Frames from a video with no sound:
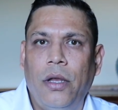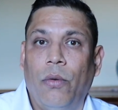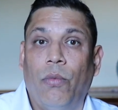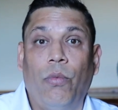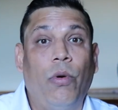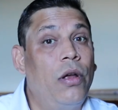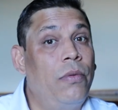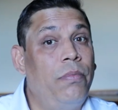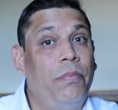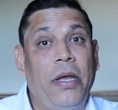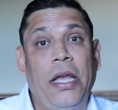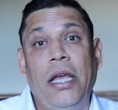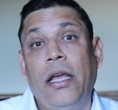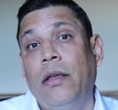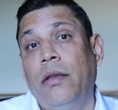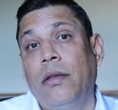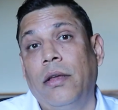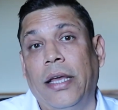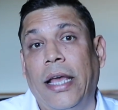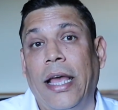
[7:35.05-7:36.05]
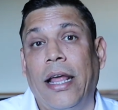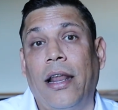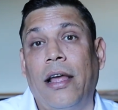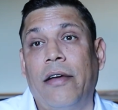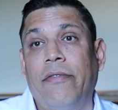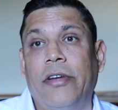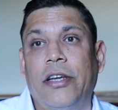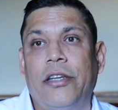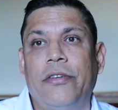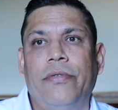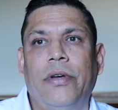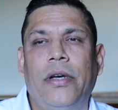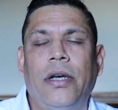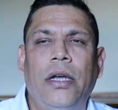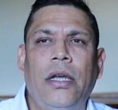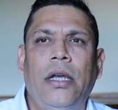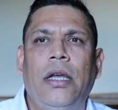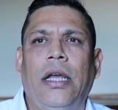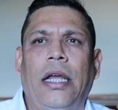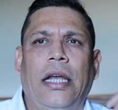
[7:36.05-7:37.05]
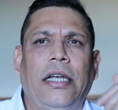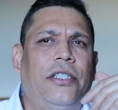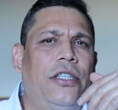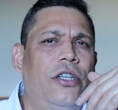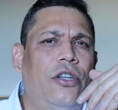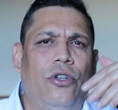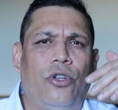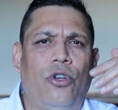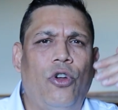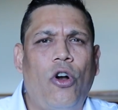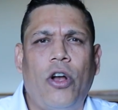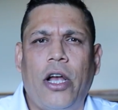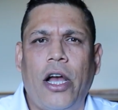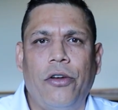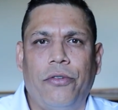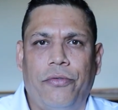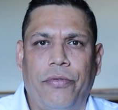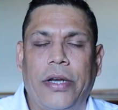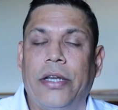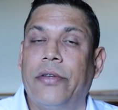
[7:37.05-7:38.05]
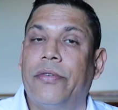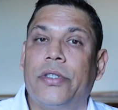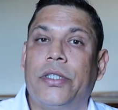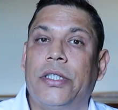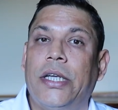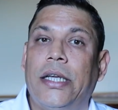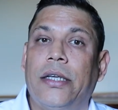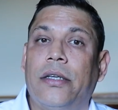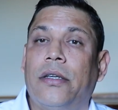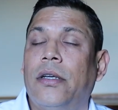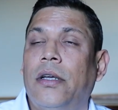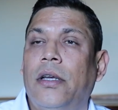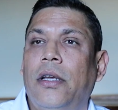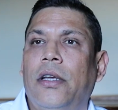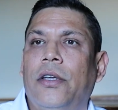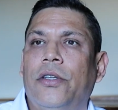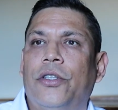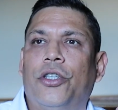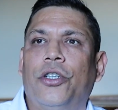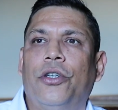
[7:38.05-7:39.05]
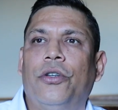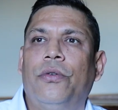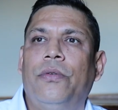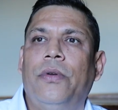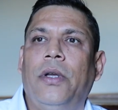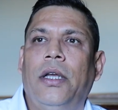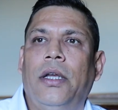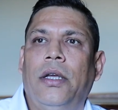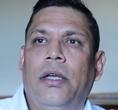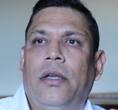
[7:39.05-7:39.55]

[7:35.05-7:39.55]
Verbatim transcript: One being Guerlain vetiver. It's a knockout vetiver scent. So